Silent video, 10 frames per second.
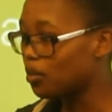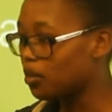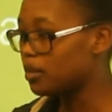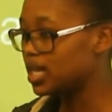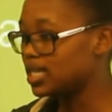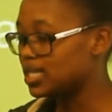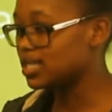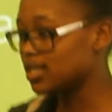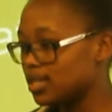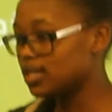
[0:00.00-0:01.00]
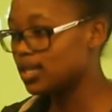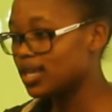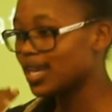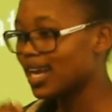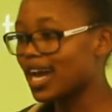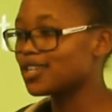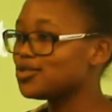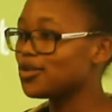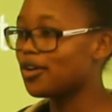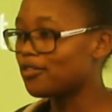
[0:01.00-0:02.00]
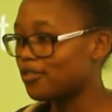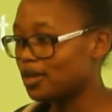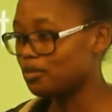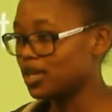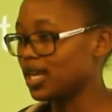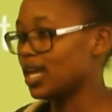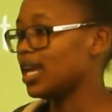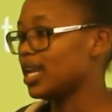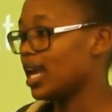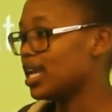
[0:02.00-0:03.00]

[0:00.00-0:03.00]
woman doesn't cut you off from being a good